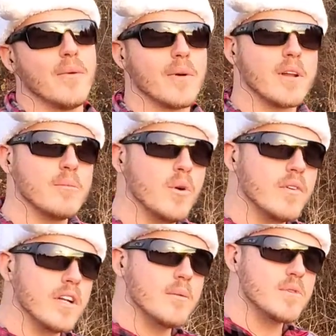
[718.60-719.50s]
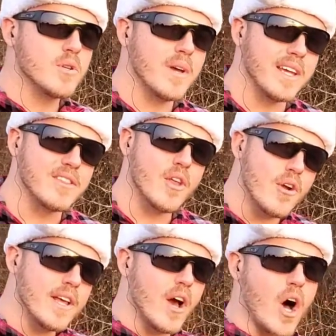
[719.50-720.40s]
we're going to move it up to a
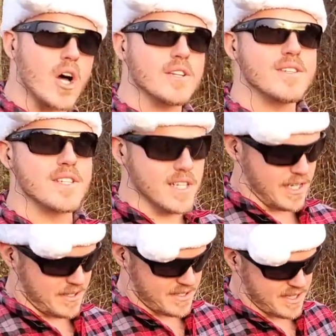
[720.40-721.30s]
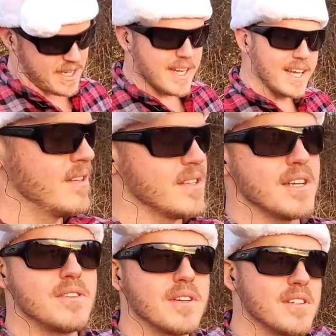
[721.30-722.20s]
30-06. So
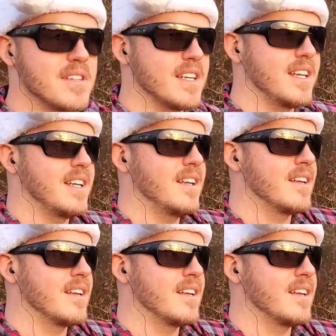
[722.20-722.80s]
as you can see,